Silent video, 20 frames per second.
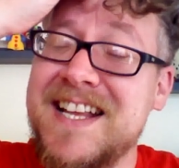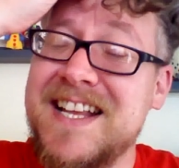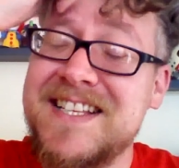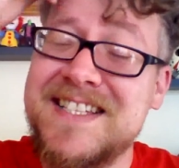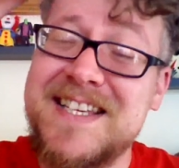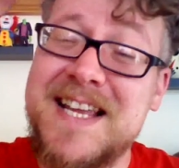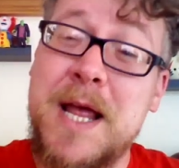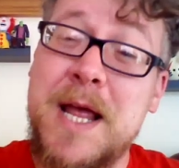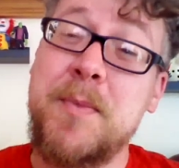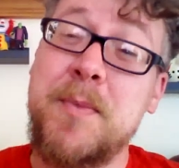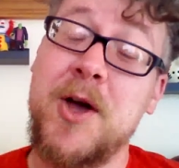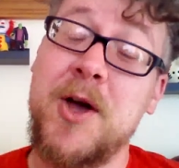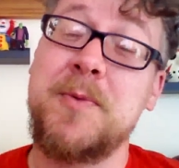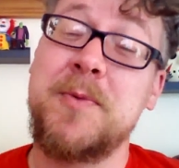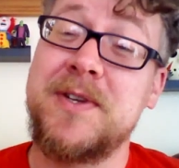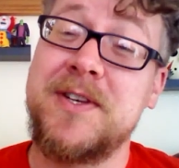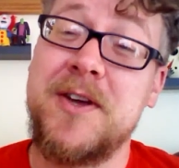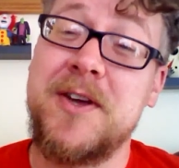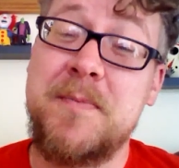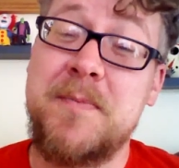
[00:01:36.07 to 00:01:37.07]
Sam, I hope you
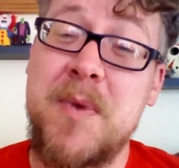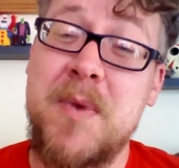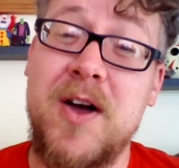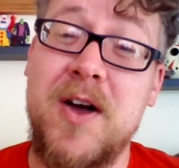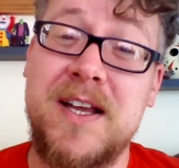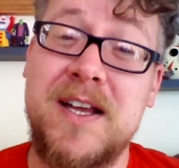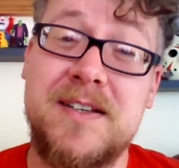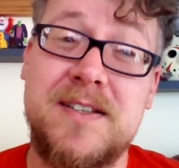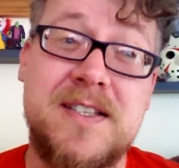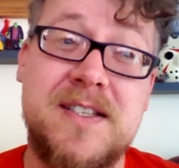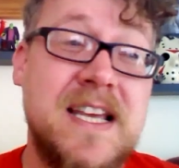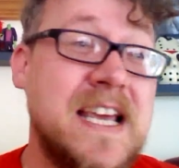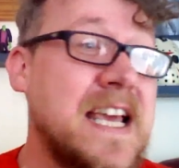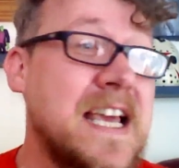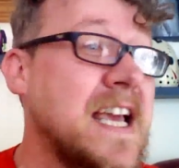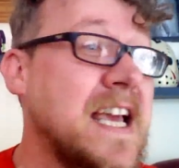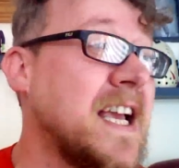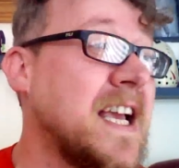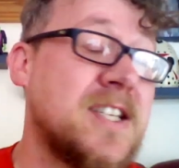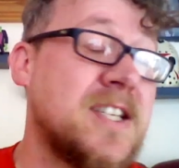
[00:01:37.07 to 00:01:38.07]
don't mind,
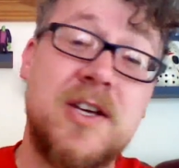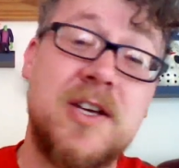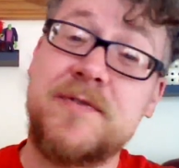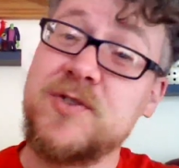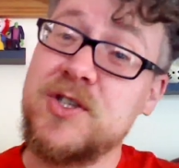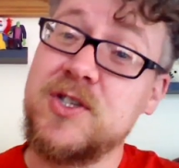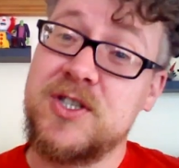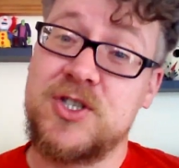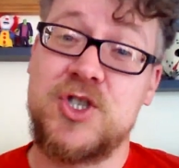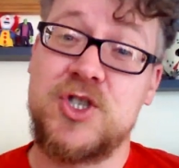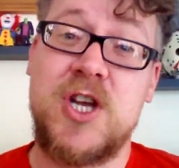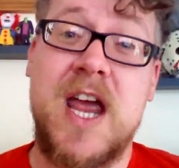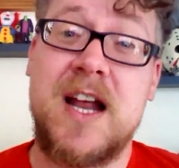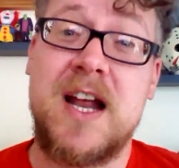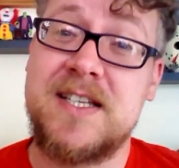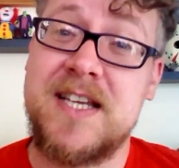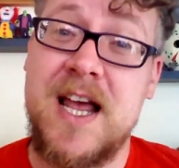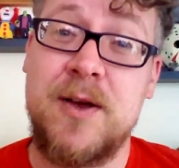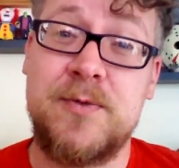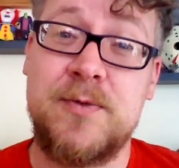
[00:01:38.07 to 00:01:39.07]
is I've just
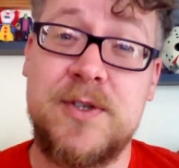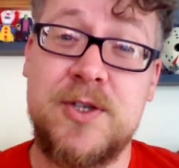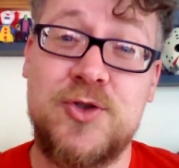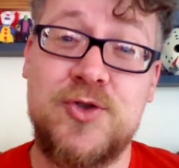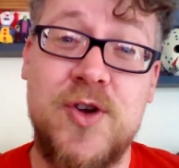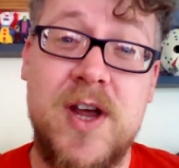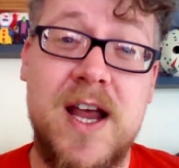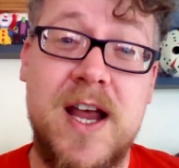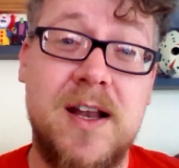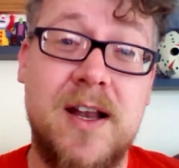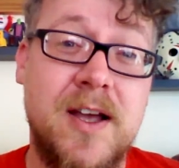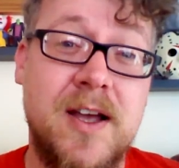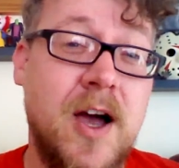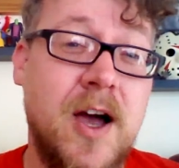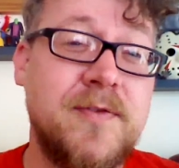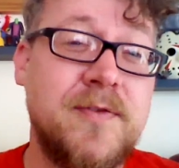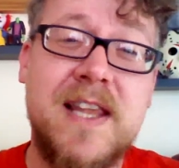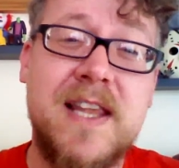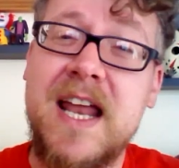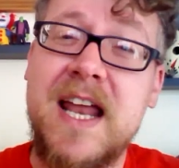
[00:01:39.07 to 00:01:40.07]
checked out the trailer. I've
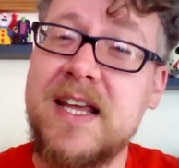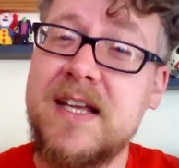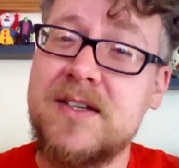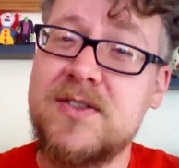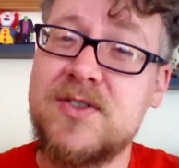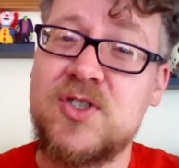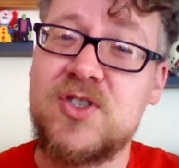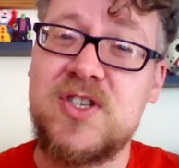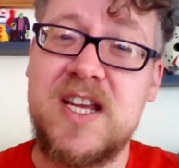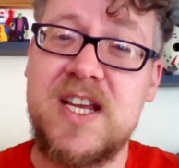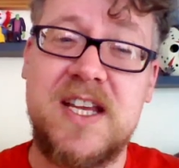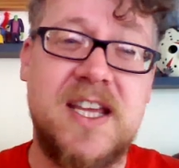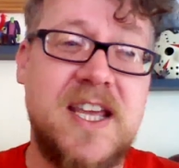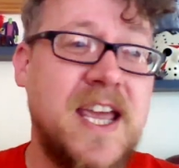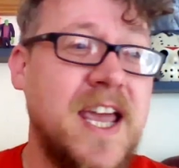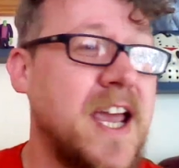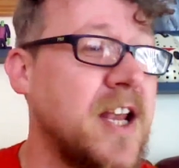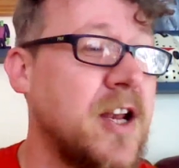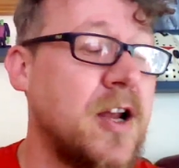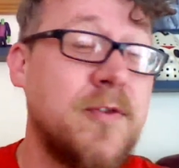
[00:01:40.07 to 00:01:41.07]
let it sink in. I've